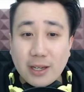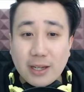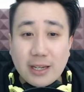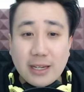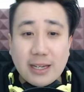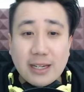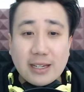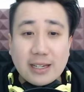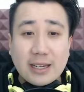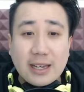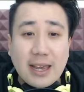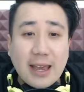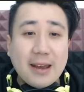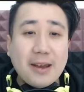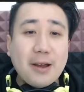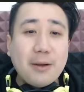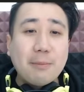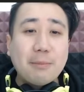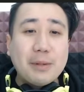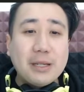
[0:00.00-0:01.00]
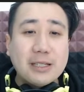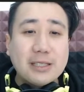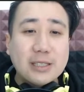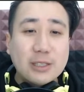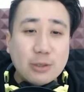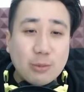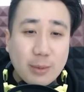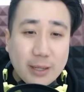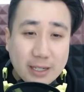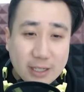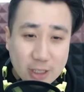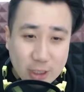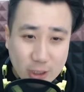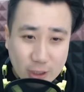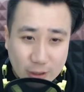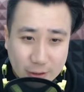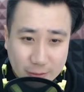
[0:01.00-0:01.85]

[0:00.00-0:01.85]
It cannot be switched